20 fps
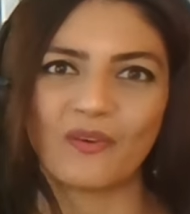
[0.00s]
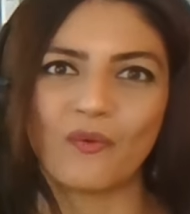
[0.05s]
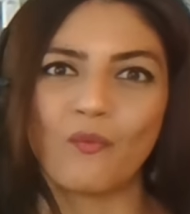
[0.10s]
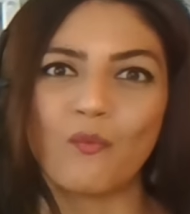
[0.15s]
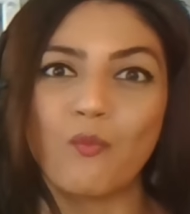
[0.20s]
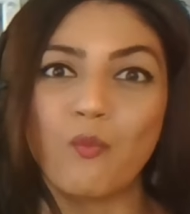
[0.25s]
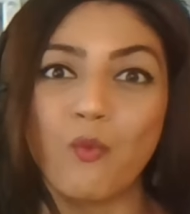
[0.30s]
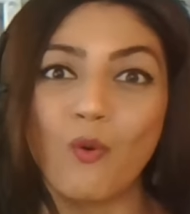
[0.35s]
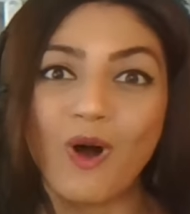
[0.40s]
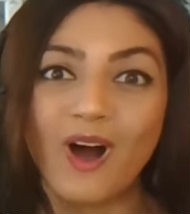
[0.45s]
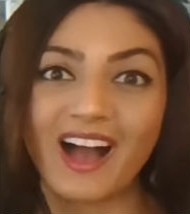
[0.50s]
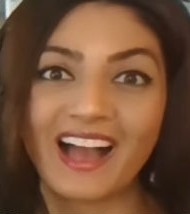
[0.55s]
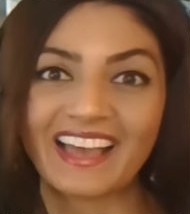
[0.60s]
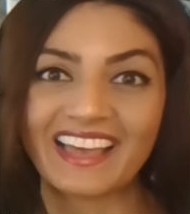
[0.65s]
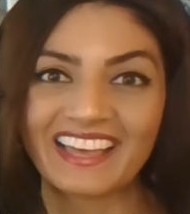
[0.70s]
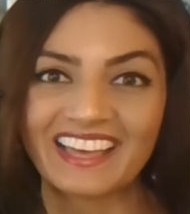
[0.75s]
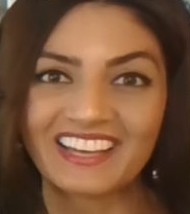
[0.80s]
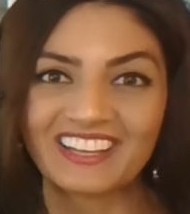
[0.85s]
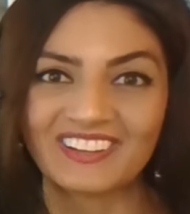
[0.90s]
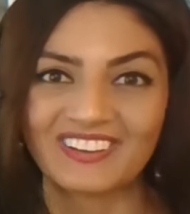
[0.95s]

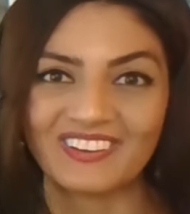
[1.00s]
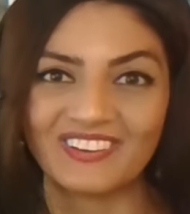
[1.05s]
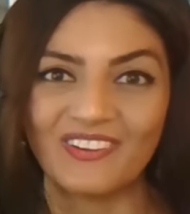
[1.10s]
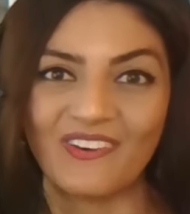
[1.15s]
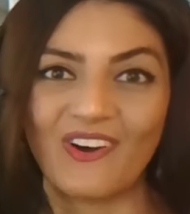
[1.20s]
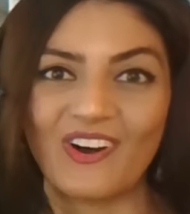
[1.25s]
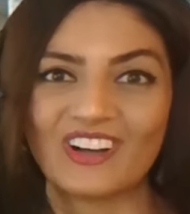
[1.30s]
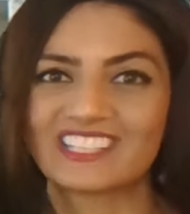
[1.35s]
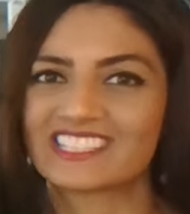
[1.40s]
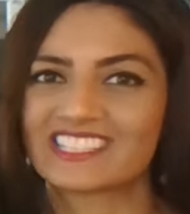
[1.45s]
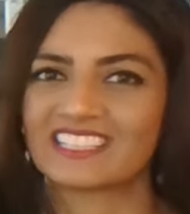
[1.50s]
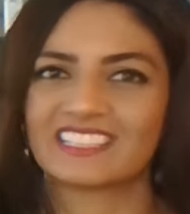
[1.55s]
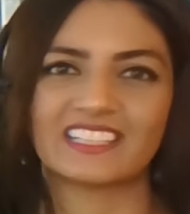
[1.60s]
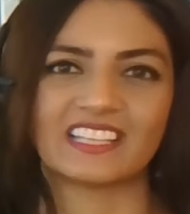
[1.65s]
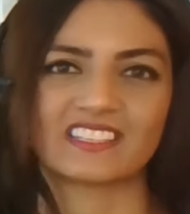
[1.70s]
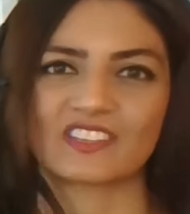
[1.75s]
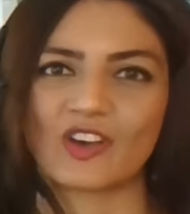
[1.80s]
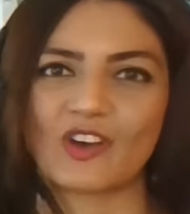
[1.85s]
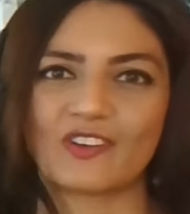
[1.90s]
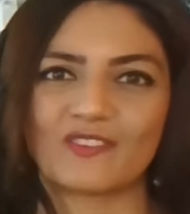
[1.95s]
Why not?
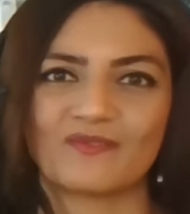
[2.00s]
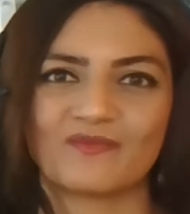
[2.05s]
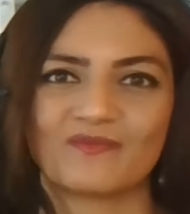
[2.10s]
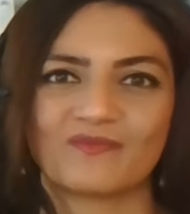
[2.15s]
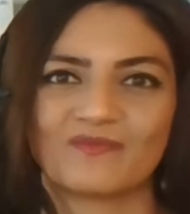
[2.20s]
Let's go.